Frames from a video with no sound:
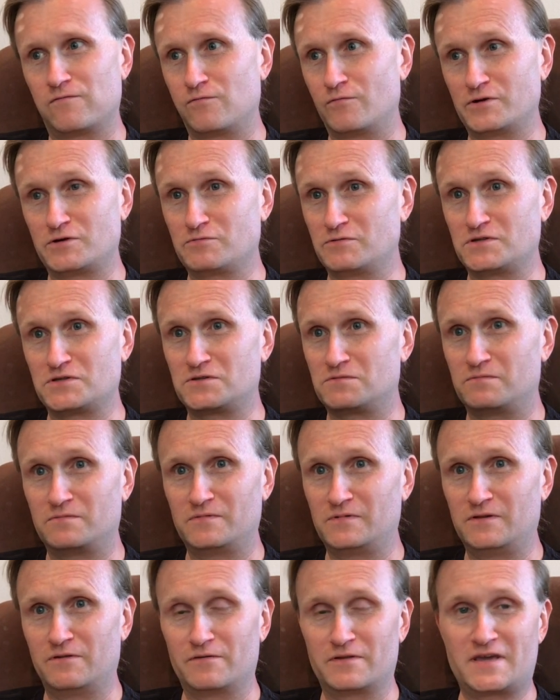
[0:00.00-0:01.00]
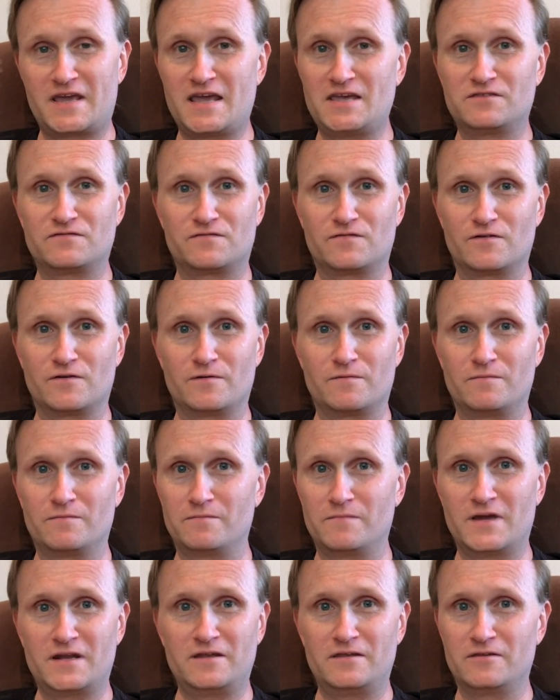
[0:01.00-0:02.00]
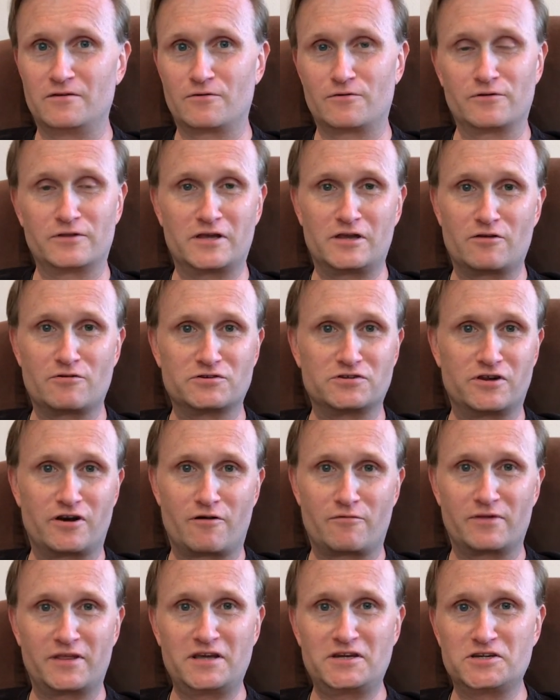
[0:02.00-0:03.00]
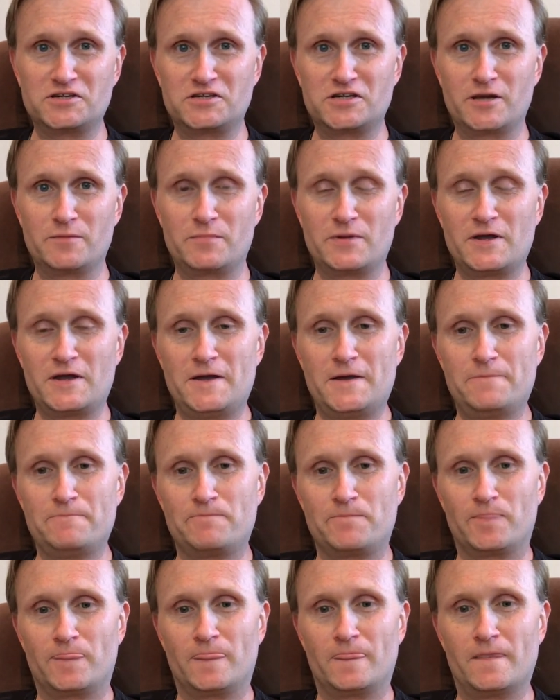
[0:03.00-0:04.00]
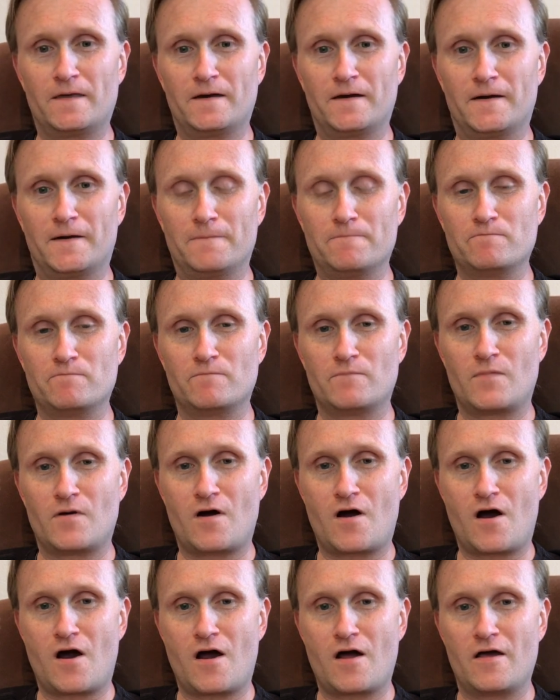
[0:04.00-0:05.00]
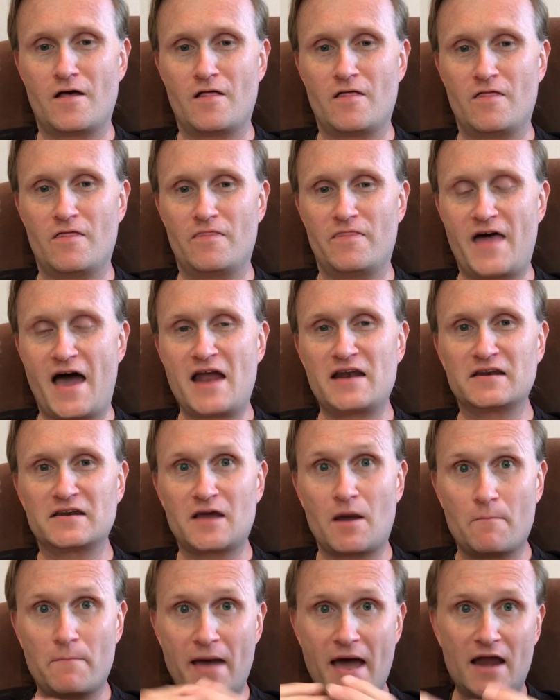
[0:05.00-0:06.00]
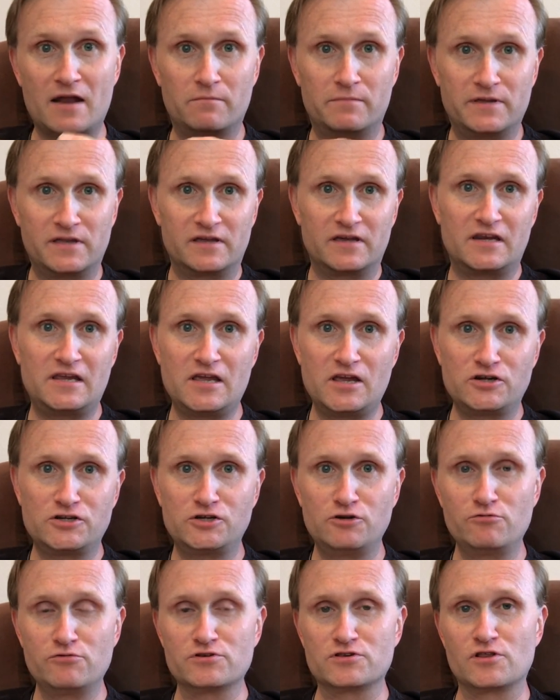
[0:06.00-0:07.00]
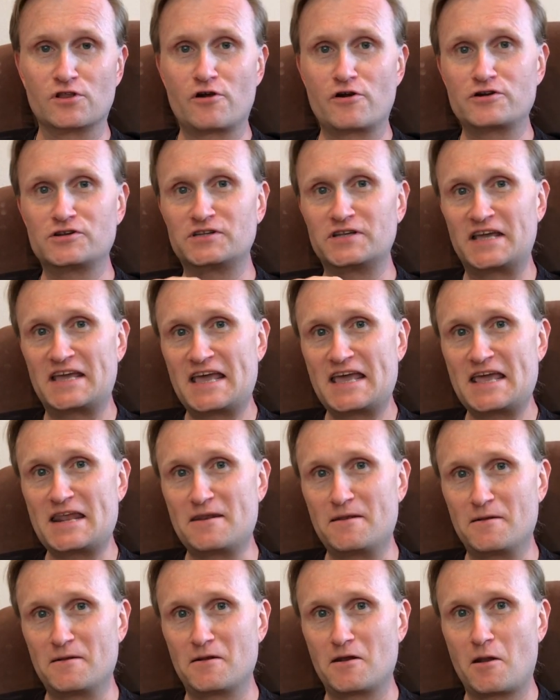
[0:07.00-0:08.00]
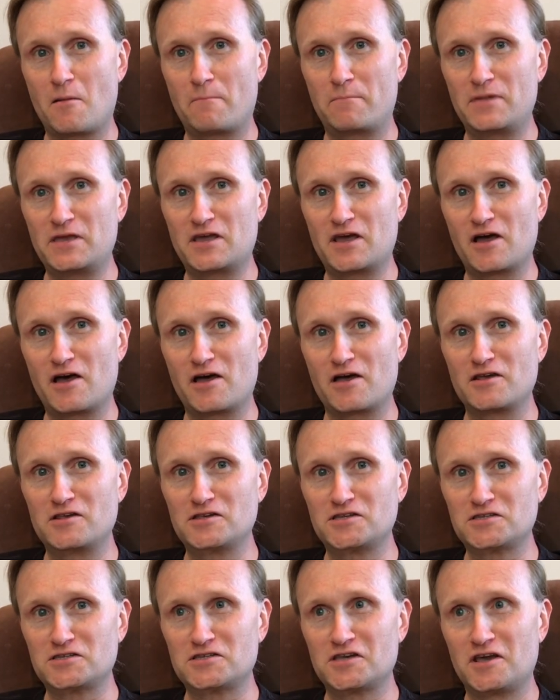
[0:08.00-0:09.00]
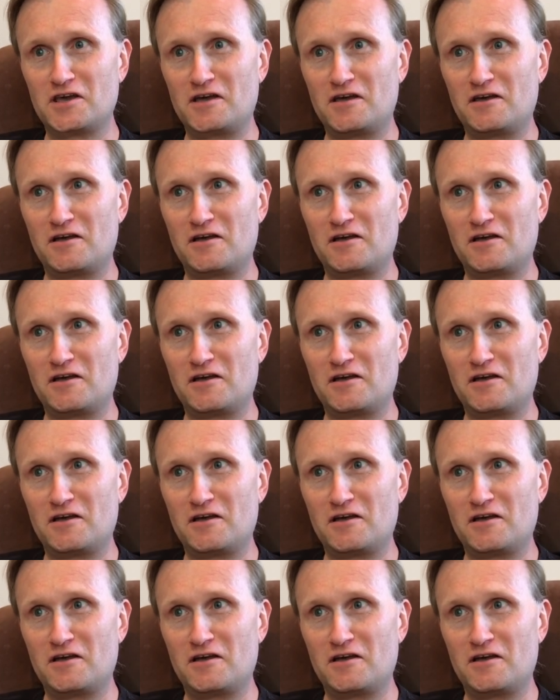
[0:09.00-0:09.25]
which was you know the case for many of the early years in our relationship, um, that compatibility issue was largely hidden because